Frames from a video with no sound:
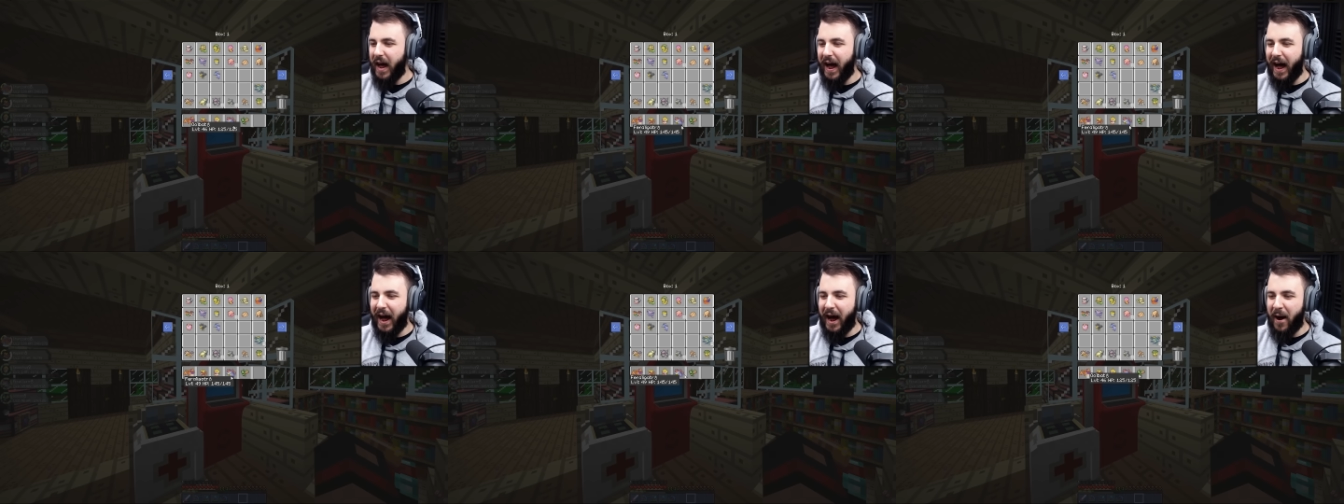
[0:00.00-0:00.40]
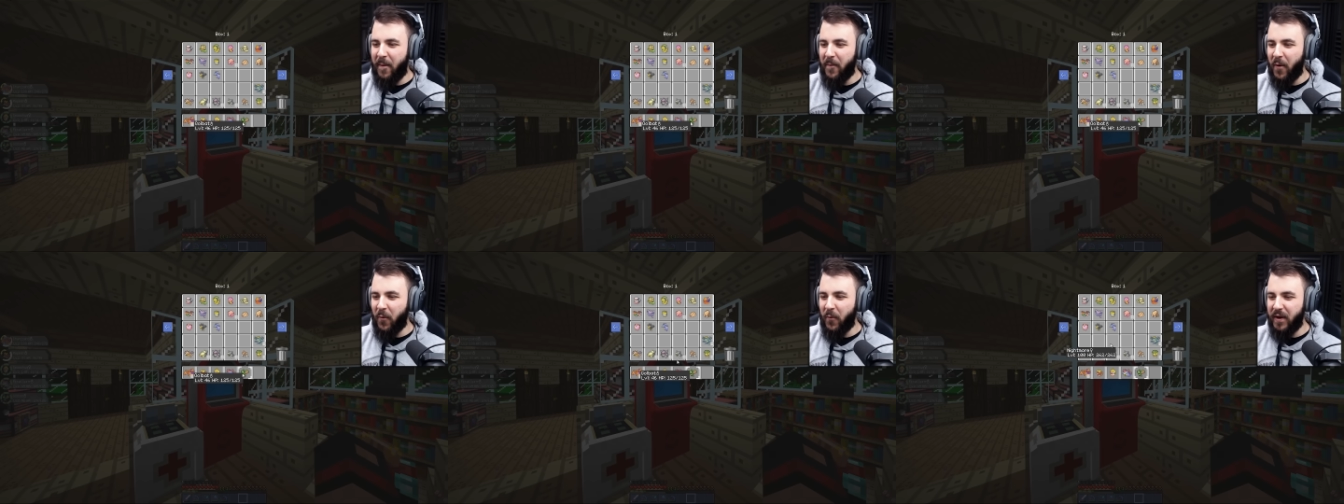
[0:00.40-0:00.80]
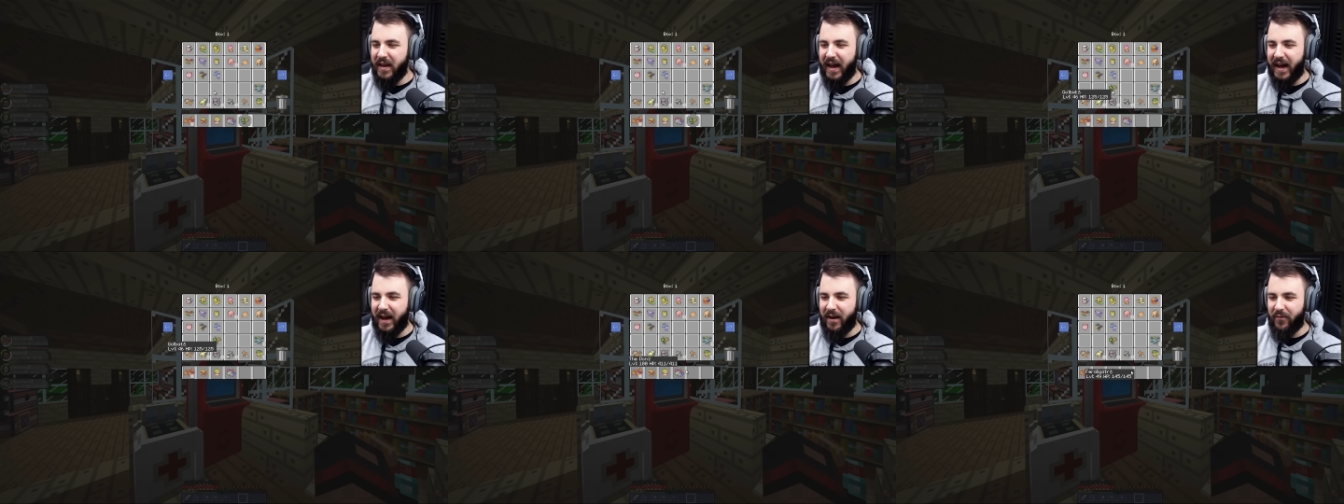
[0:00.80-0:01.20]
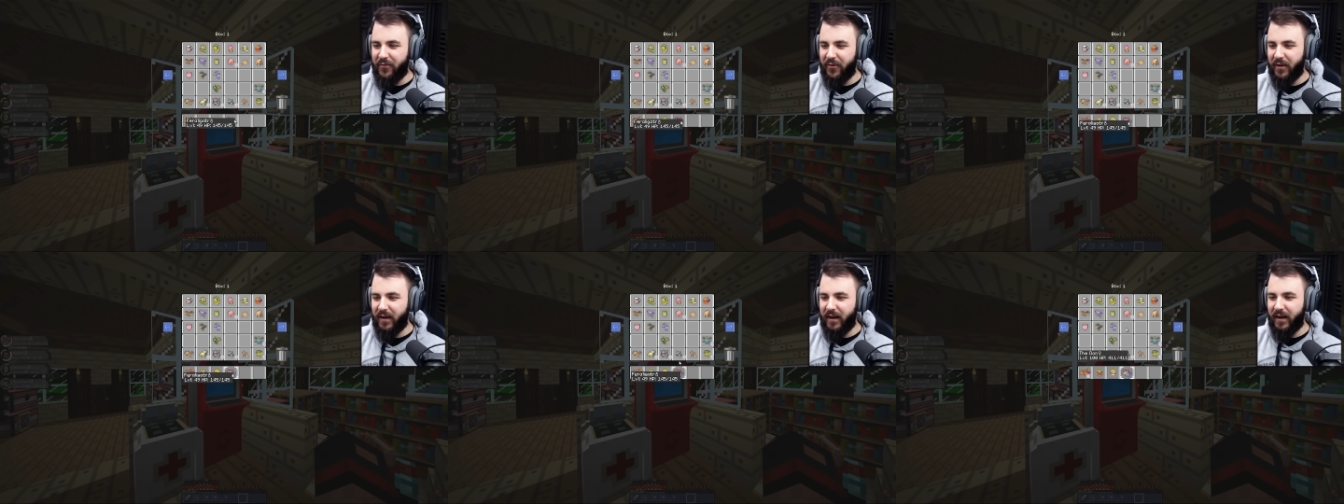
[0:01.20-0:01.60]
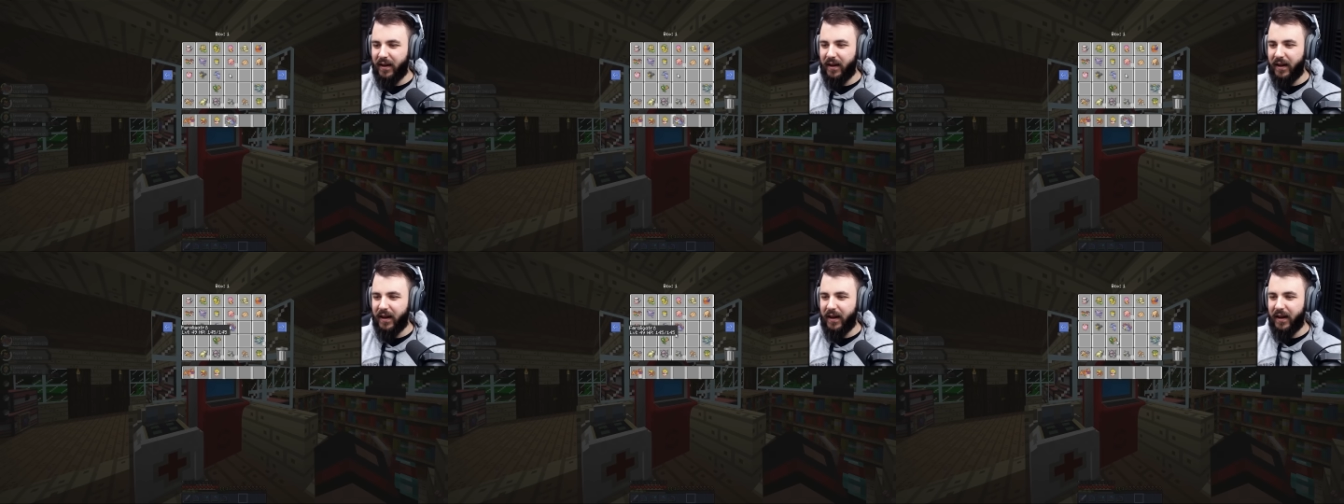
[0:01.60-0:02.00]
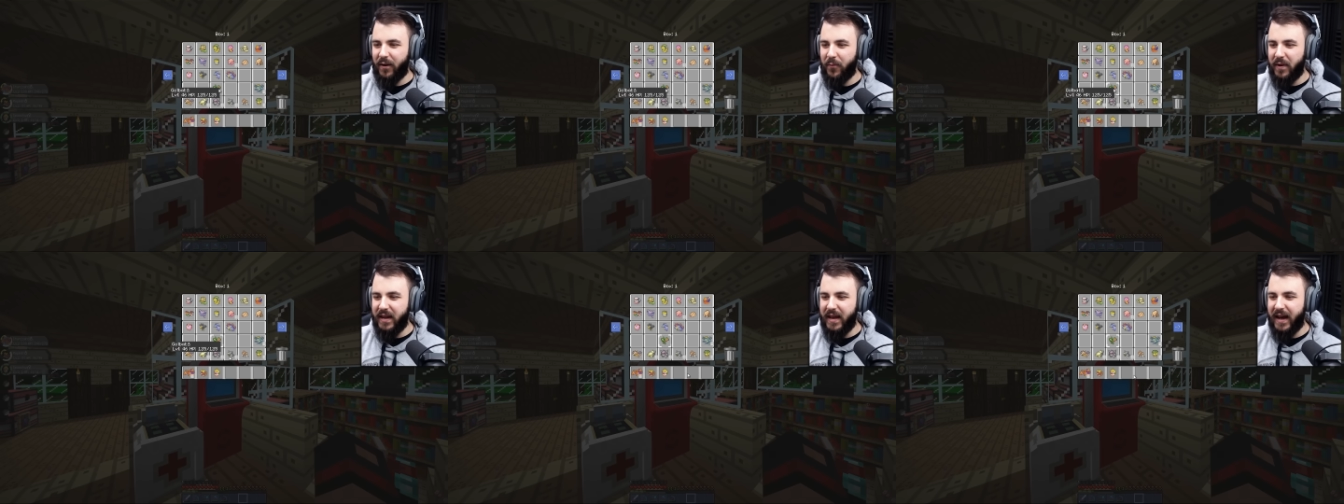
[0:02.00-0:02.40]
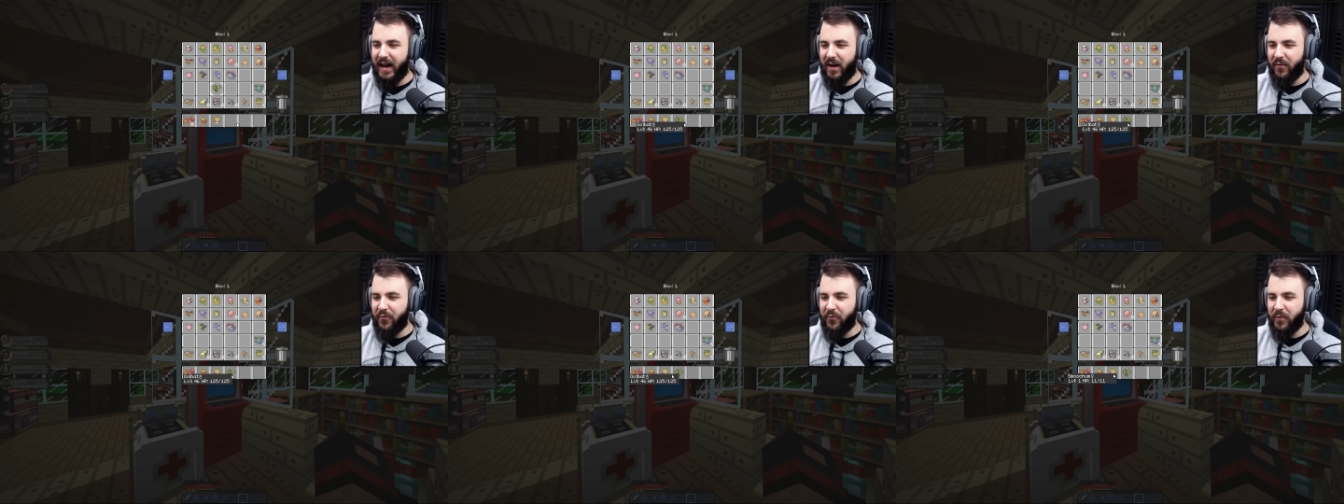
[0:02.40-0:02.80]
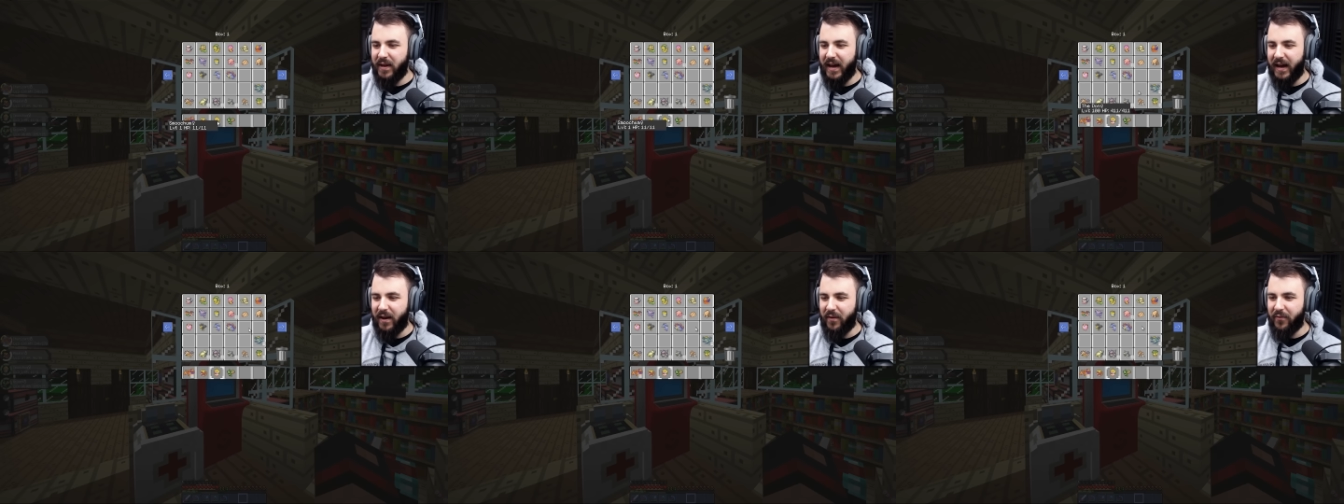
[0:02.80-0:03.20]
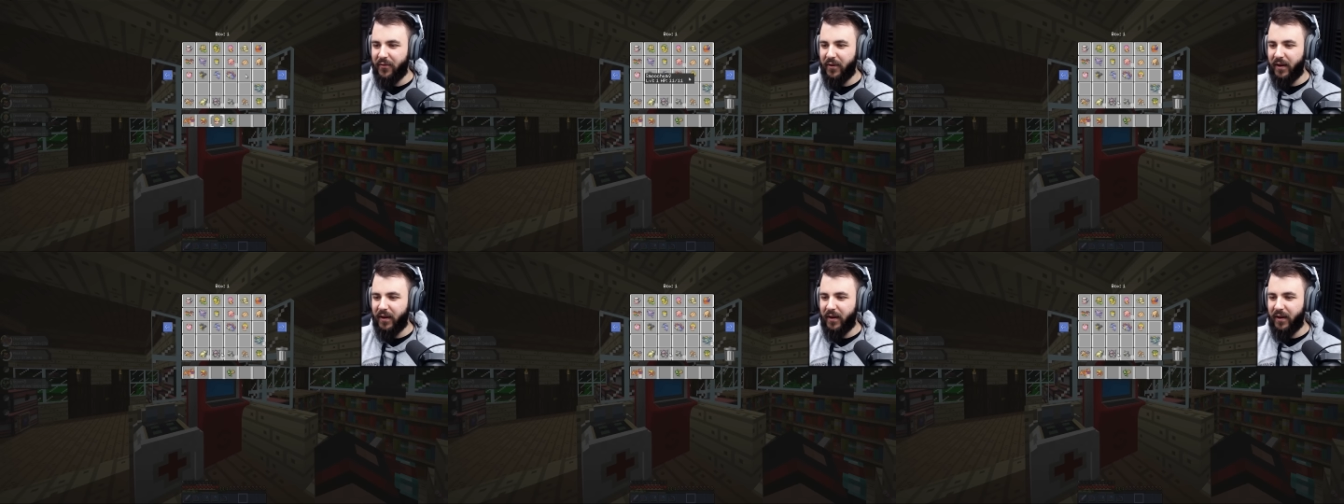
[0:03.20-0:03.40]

Um, we have, we have, we have.